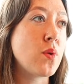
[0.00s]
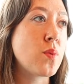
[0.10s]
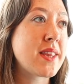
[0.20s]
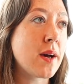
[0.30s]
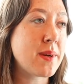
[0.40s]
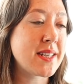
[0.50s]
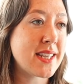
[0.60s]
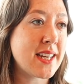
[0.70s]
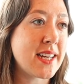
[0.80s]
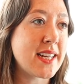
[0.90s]
But with that being
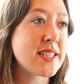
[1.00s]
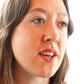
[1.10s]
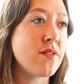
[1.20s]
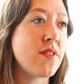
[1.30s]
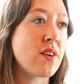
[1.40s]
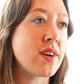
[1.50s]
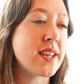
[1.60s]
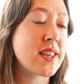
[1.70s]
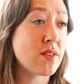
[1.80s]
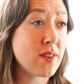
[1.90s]
said, it is a very
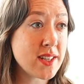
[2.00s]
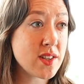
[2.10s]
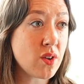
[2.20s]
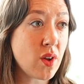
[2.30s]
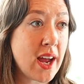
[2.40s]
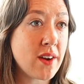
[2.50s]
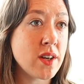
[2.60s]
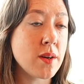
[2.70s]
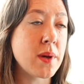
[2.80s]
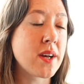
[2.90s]
theoretical
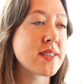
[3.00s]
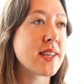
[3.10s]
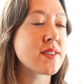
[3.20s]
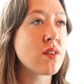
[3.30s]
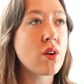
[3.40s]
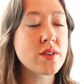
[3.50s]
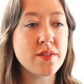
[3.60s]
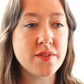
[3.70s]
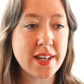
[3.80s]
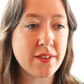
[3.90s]
area because there's lots
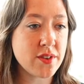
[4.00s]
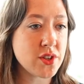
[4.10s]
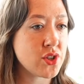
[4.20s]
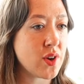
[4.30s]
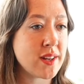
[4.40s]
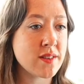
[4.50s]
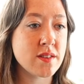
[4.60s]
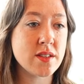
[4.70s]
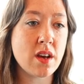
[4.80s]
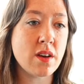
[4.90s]
of different strands